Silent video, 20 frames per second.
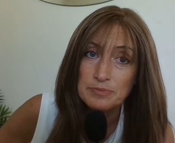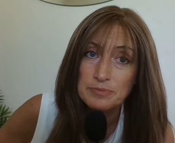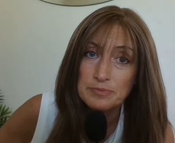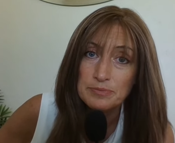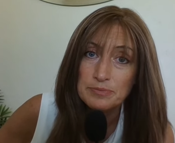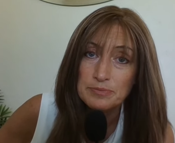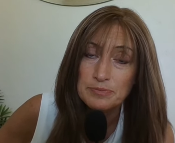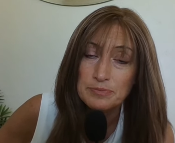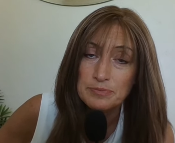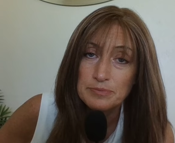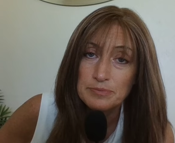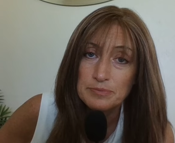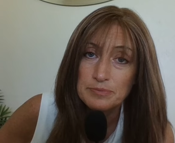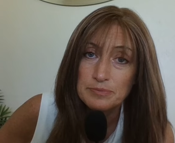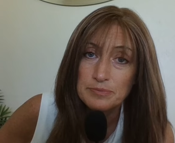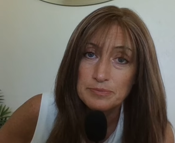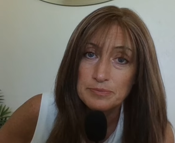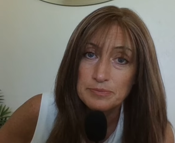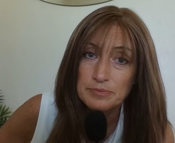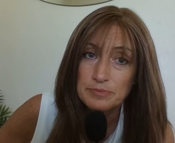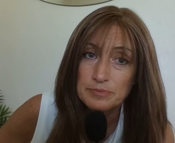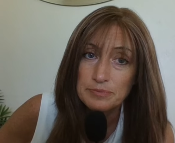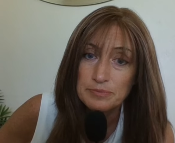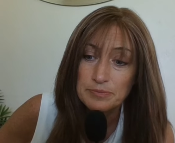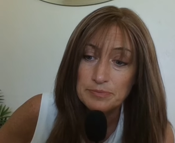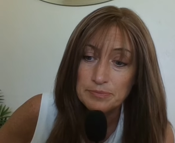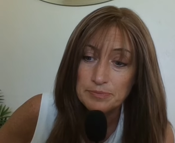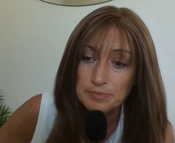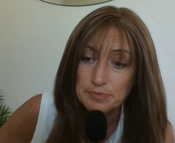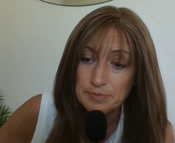
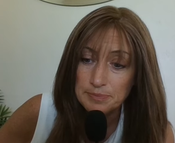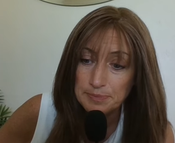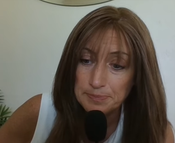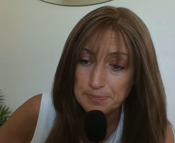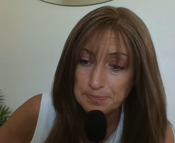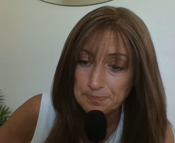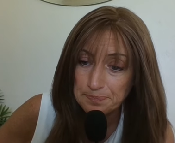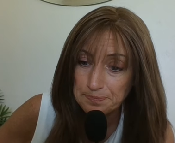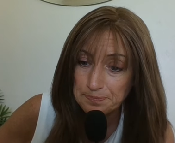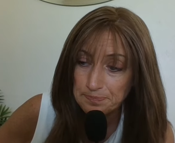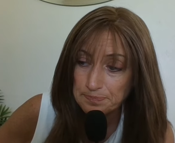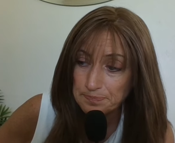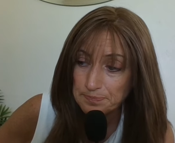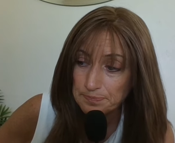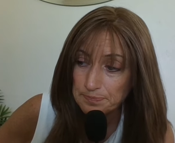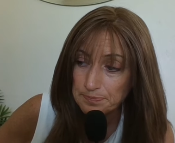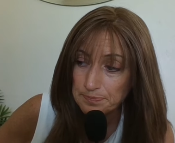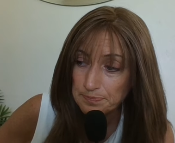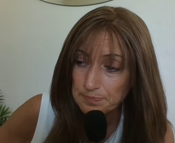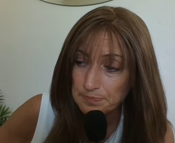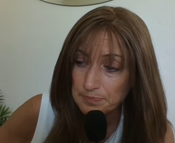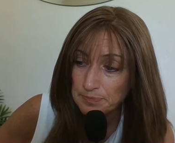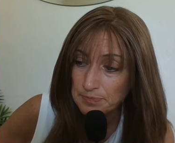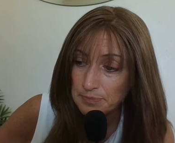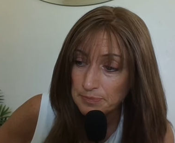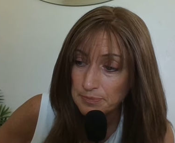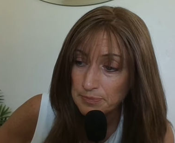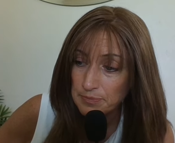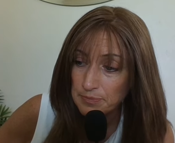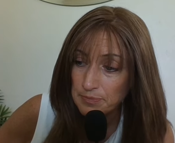
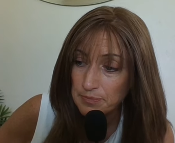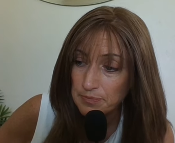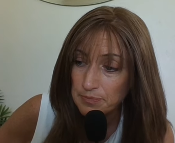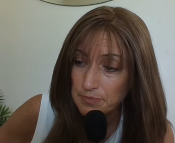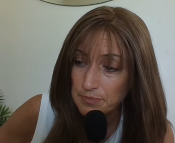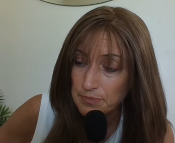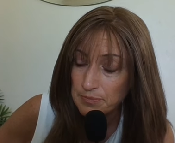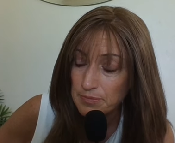Nothing is said.